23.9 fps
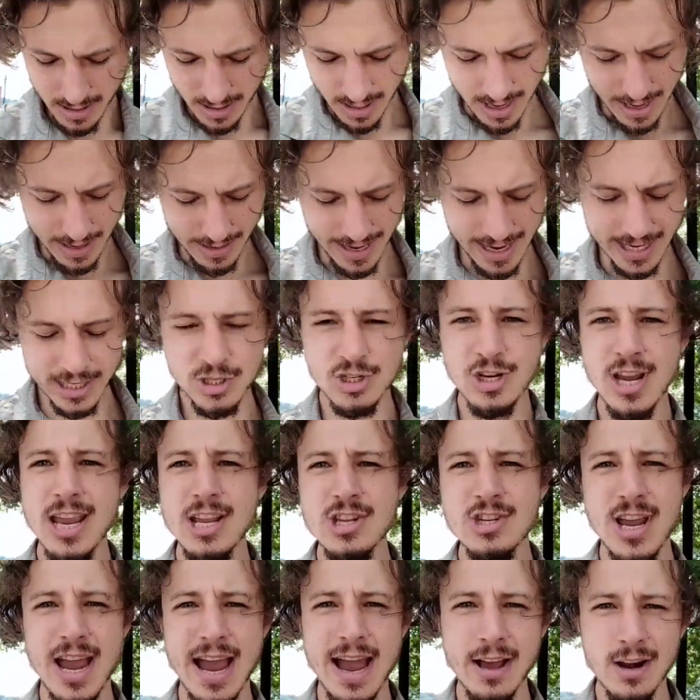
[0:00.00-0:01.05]
I
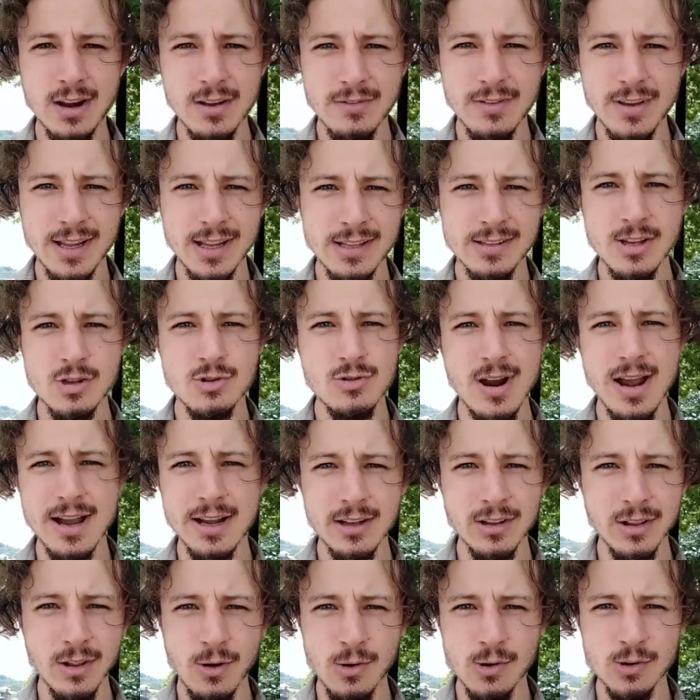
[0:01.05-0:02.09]
change out of it into dry
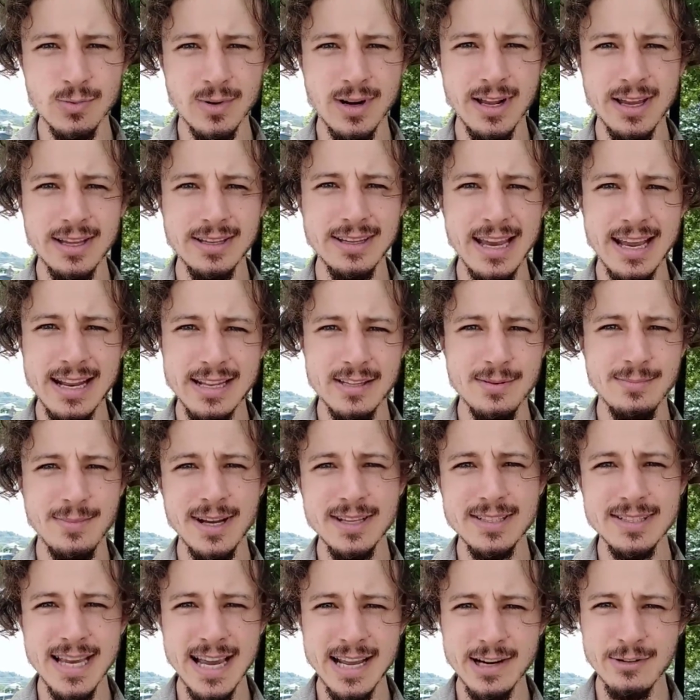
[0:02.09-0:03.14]
clothes when I get into my
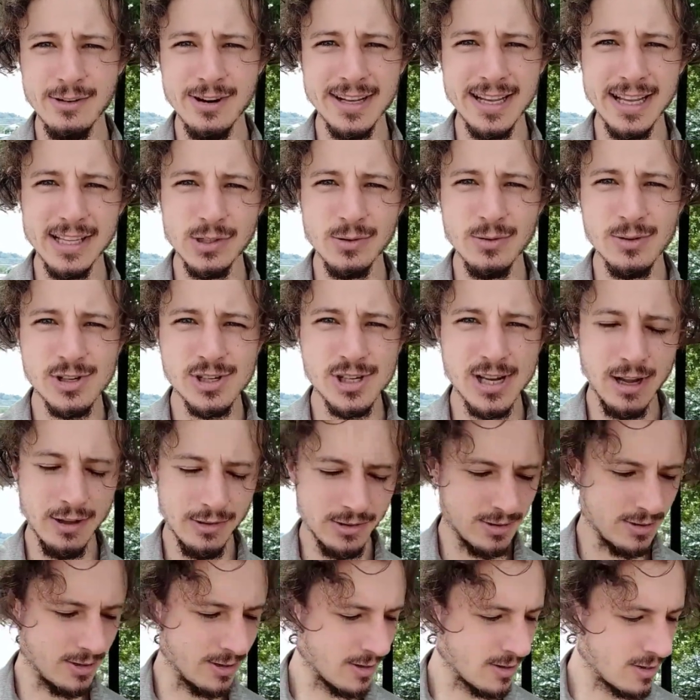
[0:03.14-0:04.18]
tent or I get to a
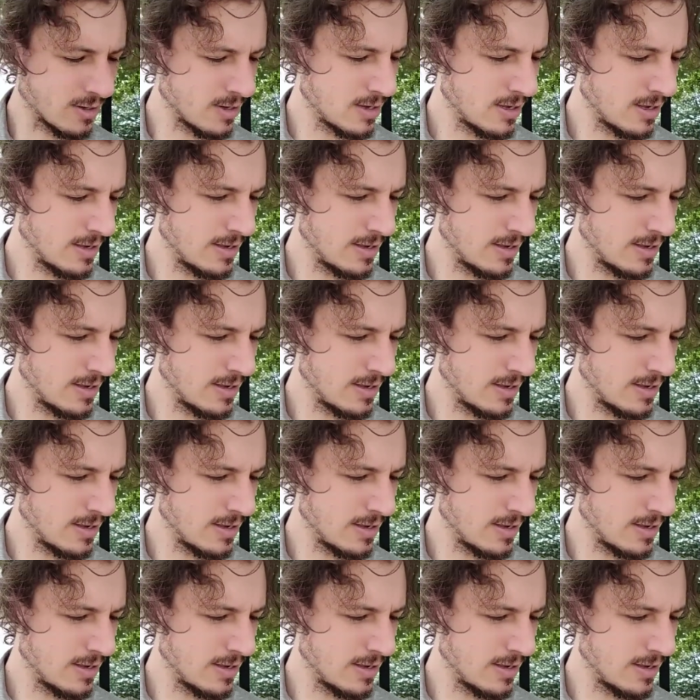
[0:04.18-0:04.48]
shelter.